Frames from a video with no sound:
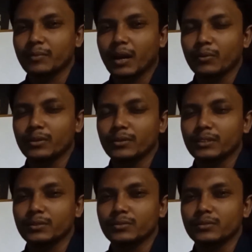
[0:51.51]
I will not
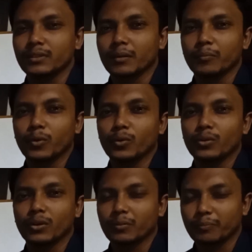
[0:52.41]
use a board
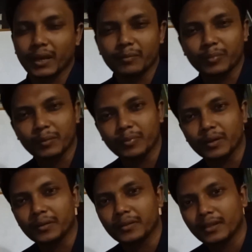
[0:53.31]
or pen paper.
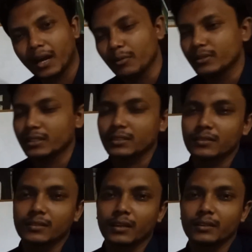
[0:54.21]
I will just
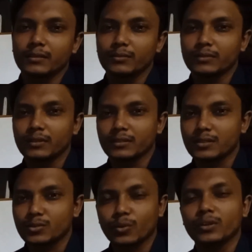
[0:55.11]
tell
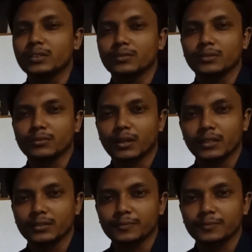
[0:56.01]
stories with you guys.